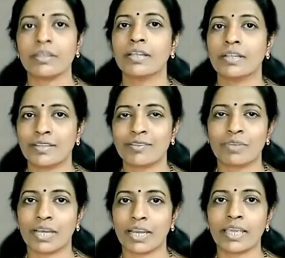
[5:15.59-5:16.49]
This will
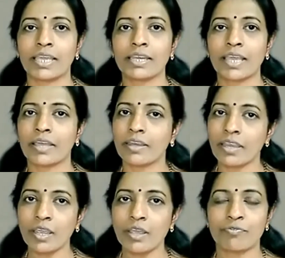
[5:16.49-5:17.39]
again carry
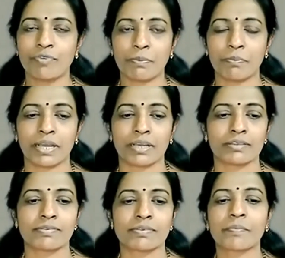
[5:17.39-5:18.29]
5 marks.